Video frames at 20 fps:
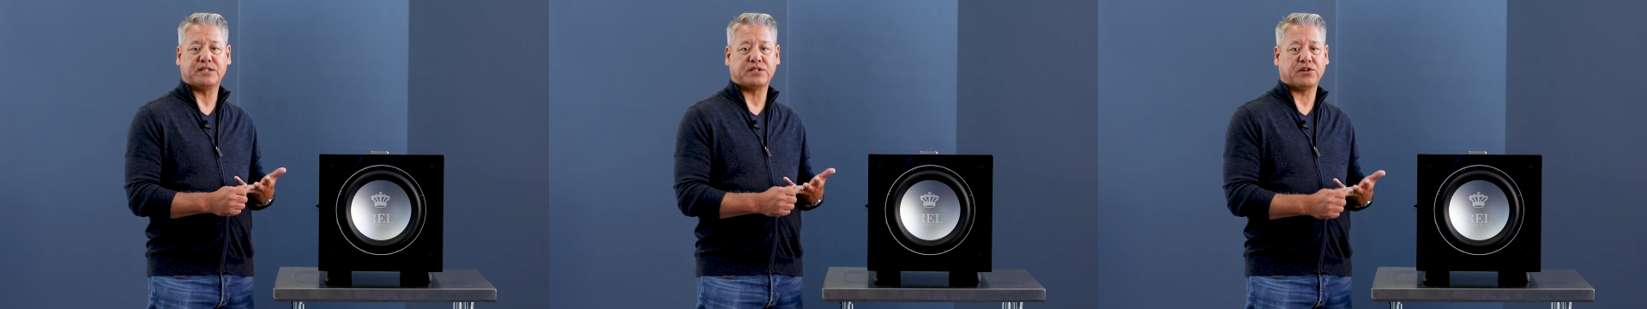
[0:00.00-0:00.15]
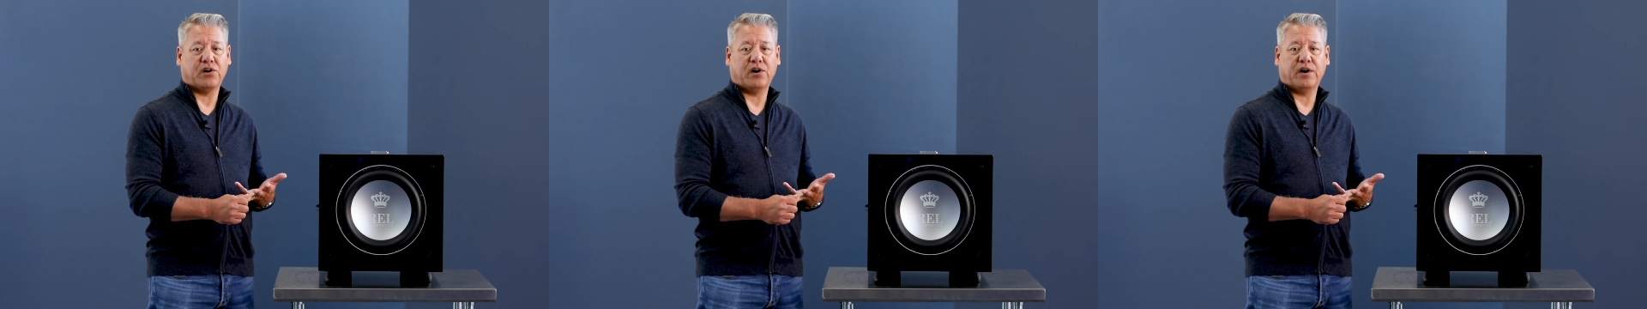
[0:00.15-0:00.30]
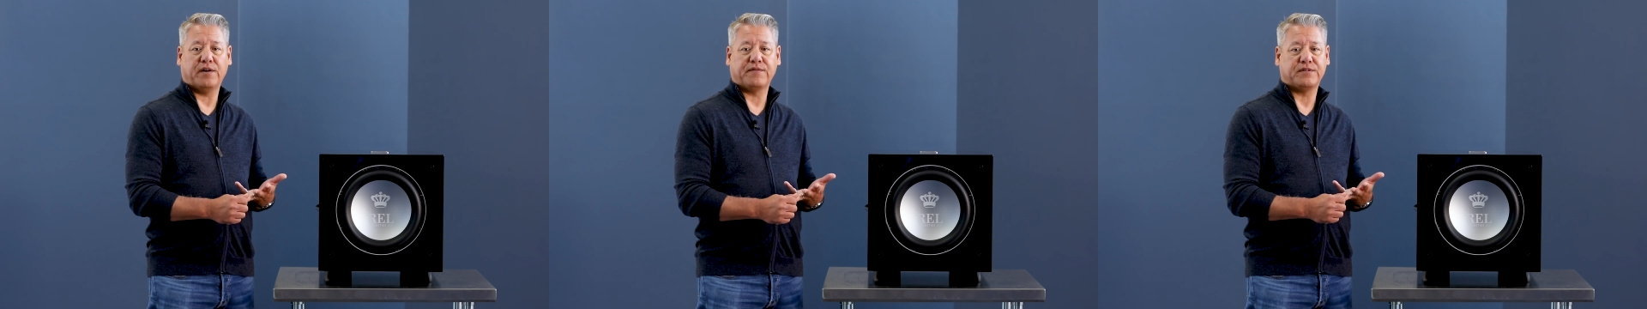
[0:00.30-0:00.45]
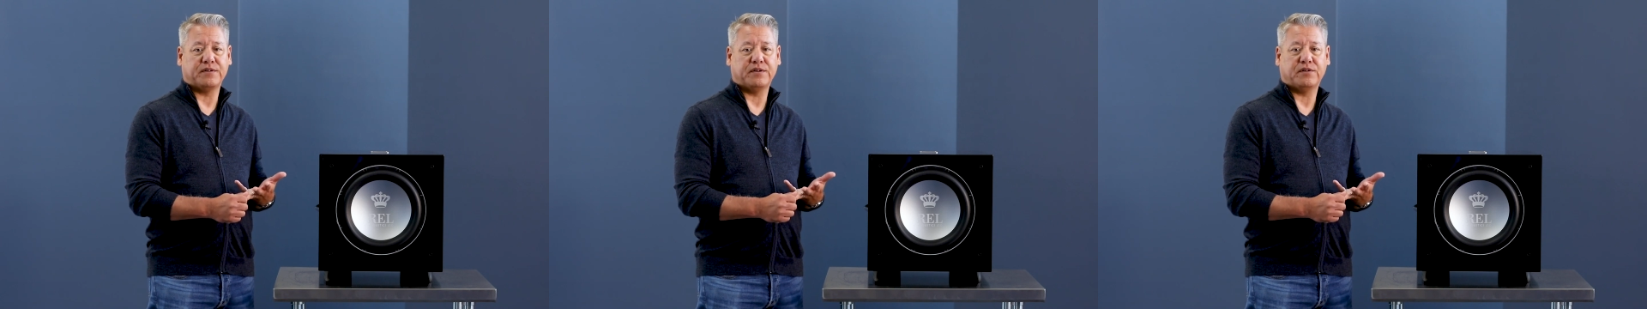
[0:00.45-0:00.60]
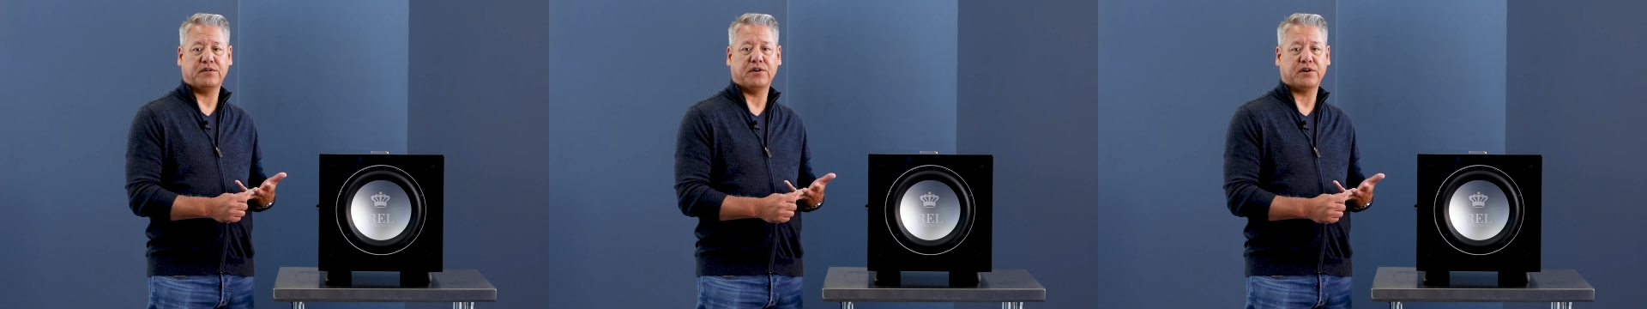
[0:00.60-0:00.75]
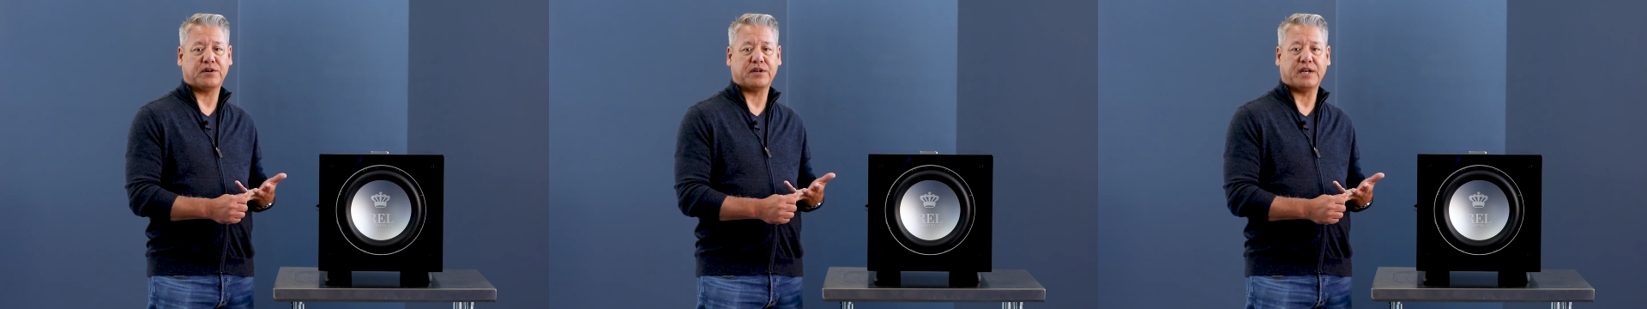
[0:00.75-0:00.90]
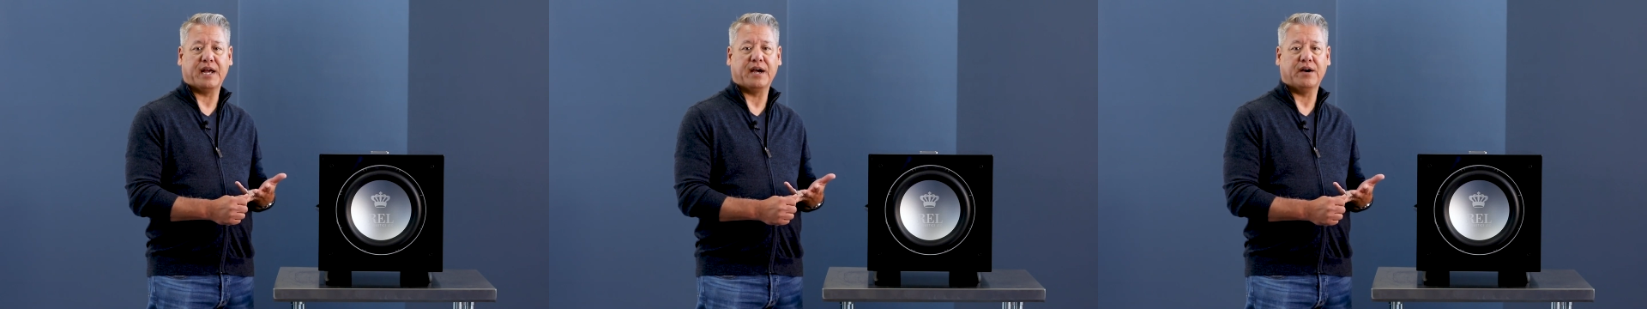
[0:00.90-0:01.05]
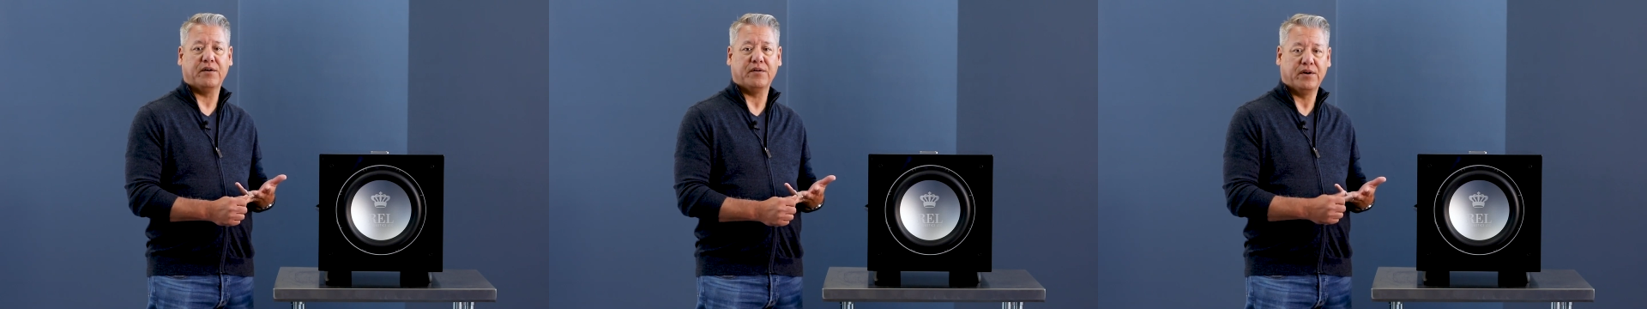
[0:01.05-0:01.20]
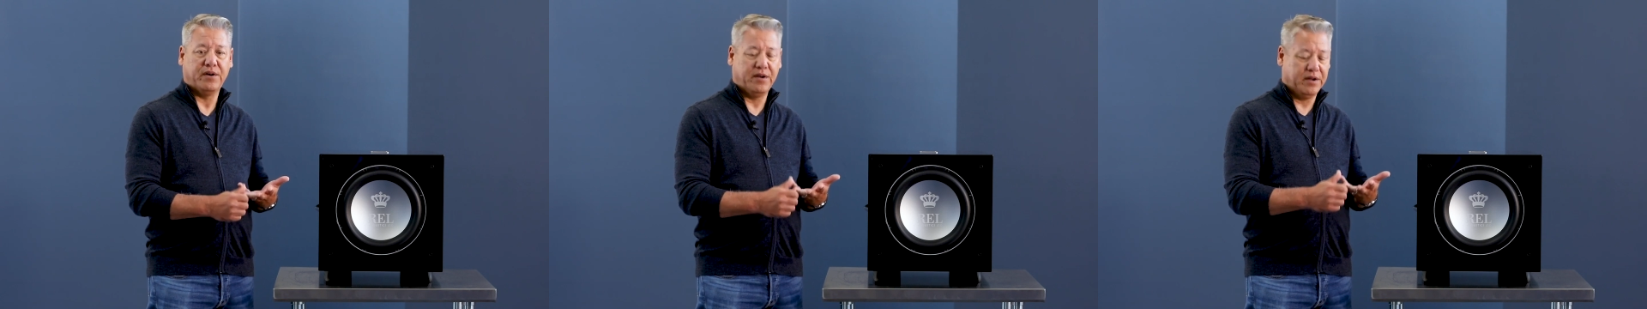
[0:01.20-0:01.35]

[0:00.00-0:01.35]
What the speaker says: is off the hook now.